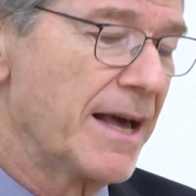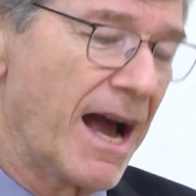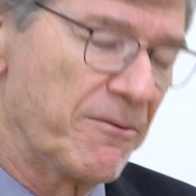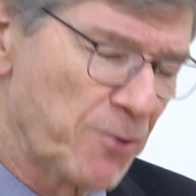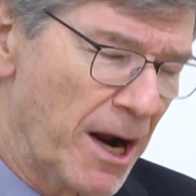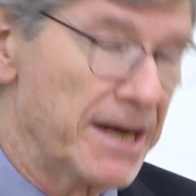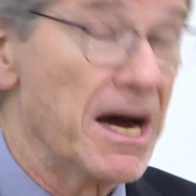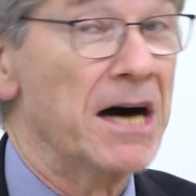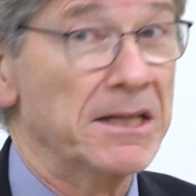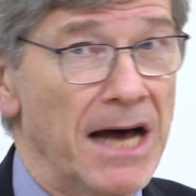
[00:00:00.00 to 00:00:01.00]
I've read
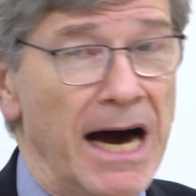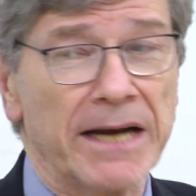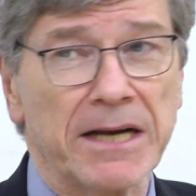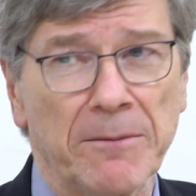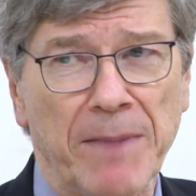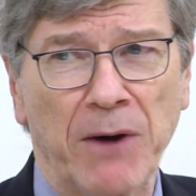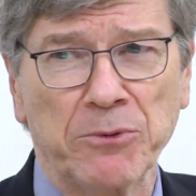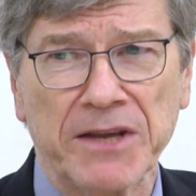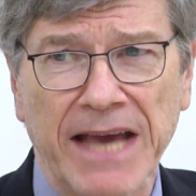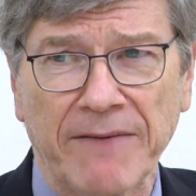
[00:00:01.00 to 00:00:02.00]
a lot
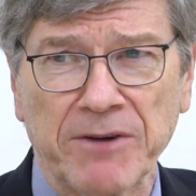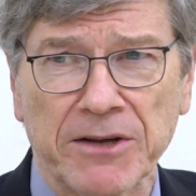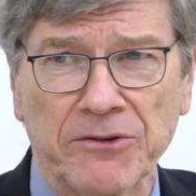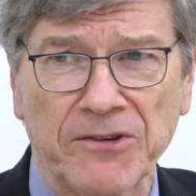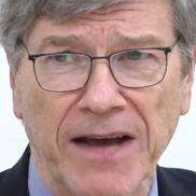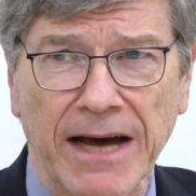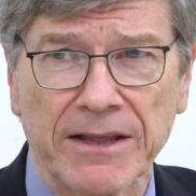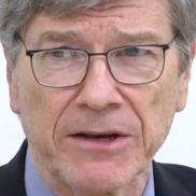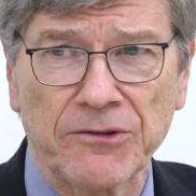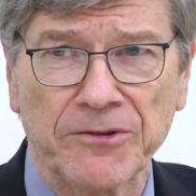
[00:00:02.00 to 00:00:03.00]
about the evidence
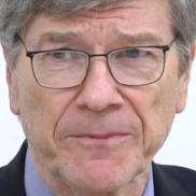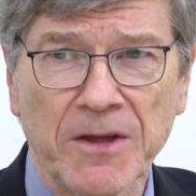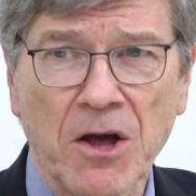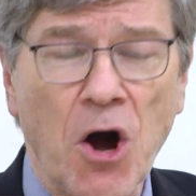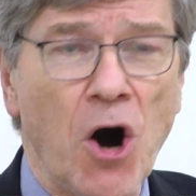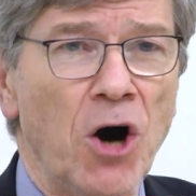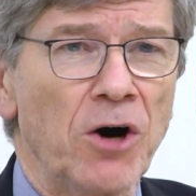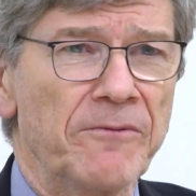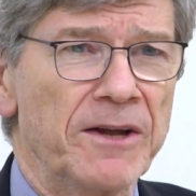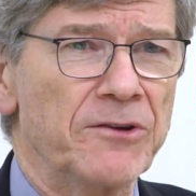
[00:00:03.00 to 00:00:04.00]
on this.
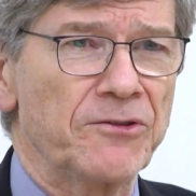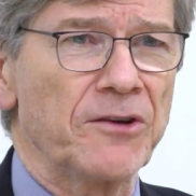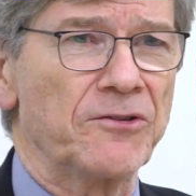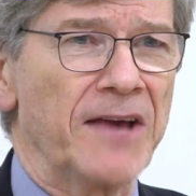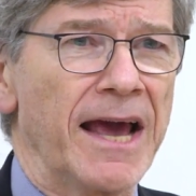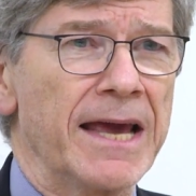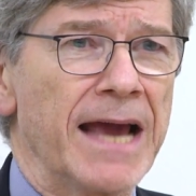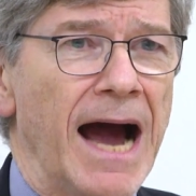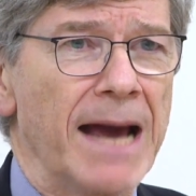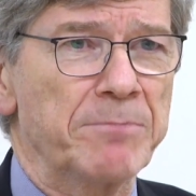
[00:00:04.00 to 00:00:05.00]
All of it is to say,
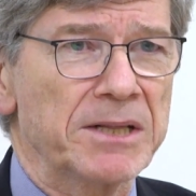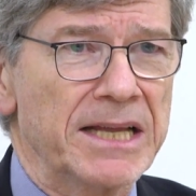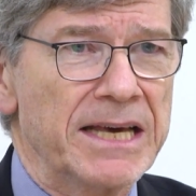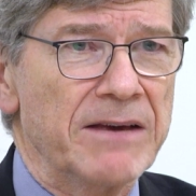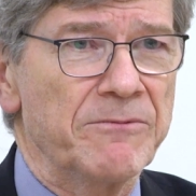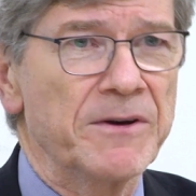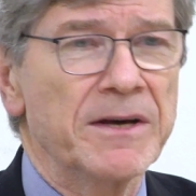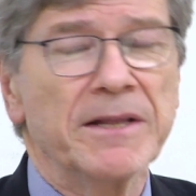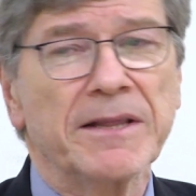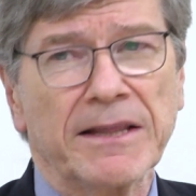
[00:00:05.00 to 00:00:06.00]
I believe
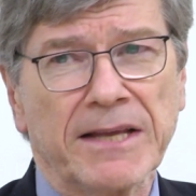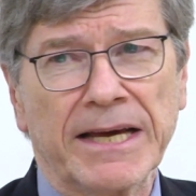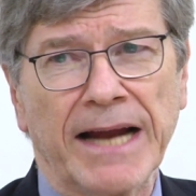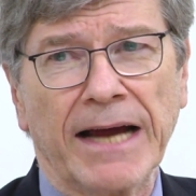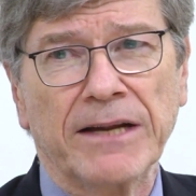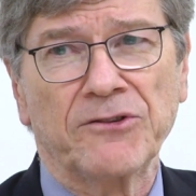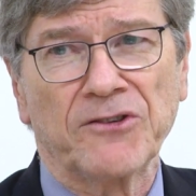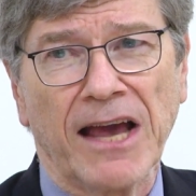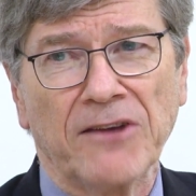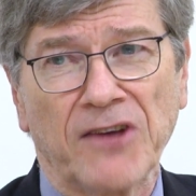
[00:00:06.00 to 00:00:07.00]
that the United
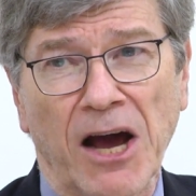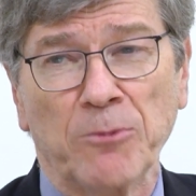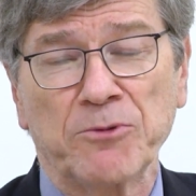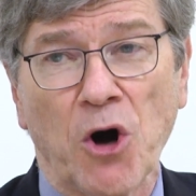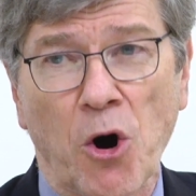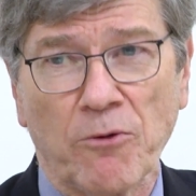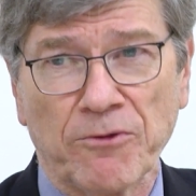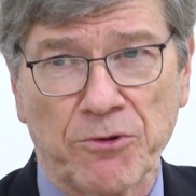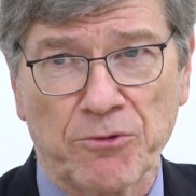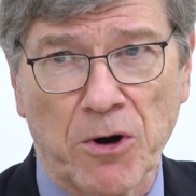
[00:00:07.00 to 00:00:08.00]
States helped to
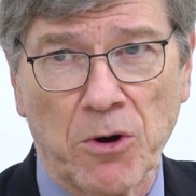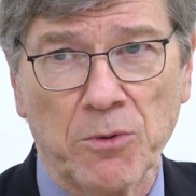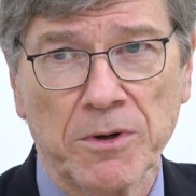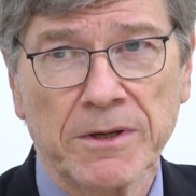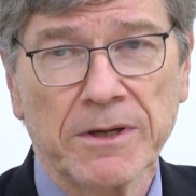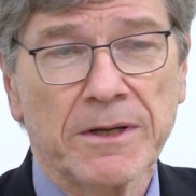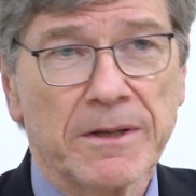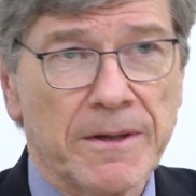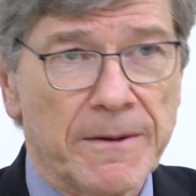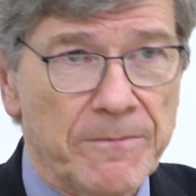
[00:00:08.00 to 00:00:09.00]
overthrow
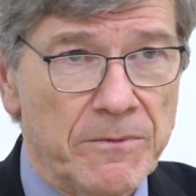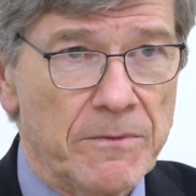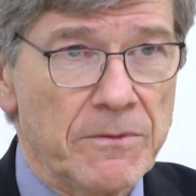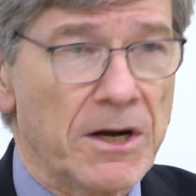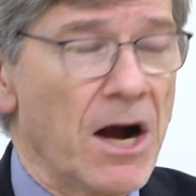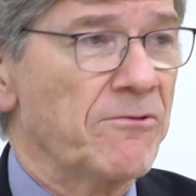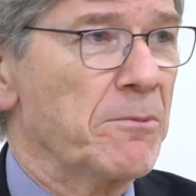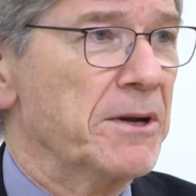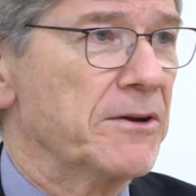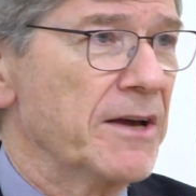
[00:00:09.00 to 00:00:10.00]
the
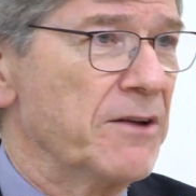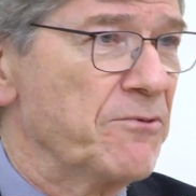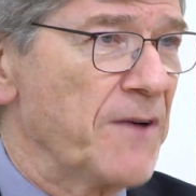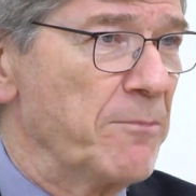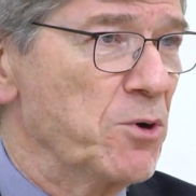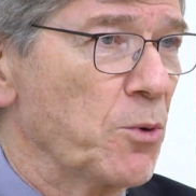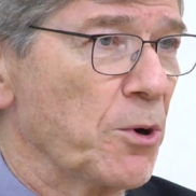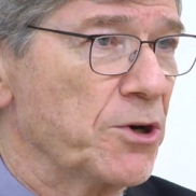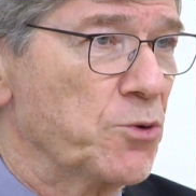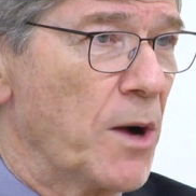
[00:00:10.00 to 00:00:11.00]
government in
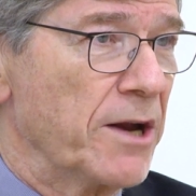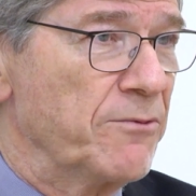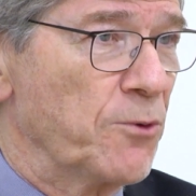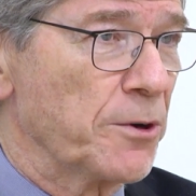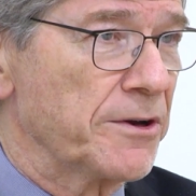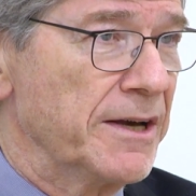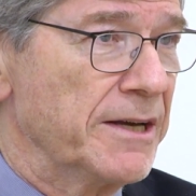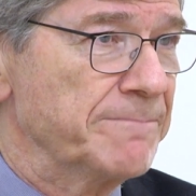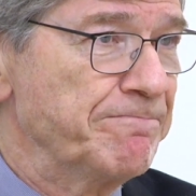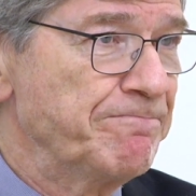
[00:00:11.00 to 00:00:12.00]
February 2014.